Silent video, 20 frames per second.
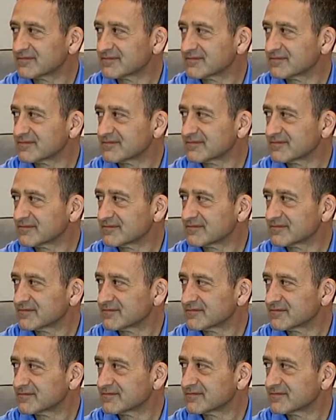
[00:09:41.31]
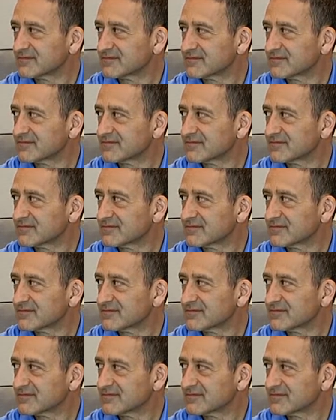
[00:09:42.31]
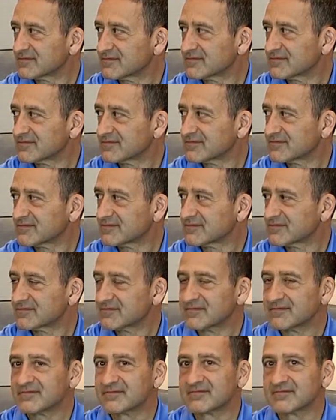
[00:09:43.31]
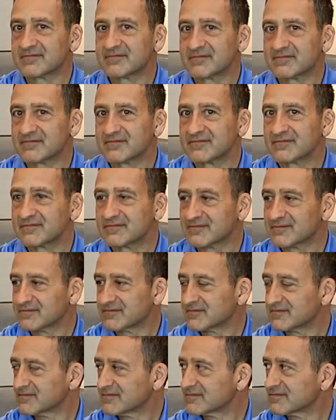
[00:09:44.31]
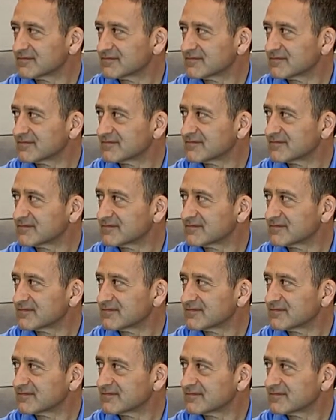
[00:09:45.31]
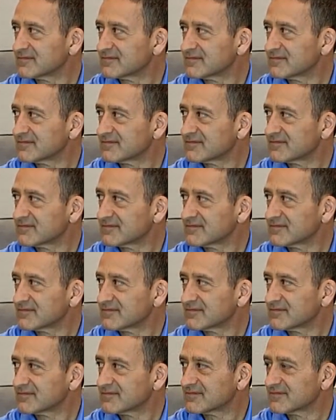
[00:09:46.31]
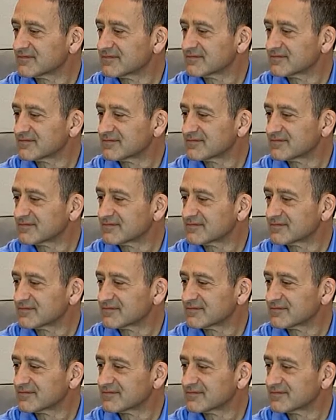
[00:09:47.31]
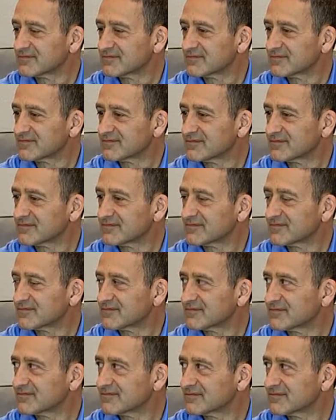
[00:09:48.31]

(not speaking)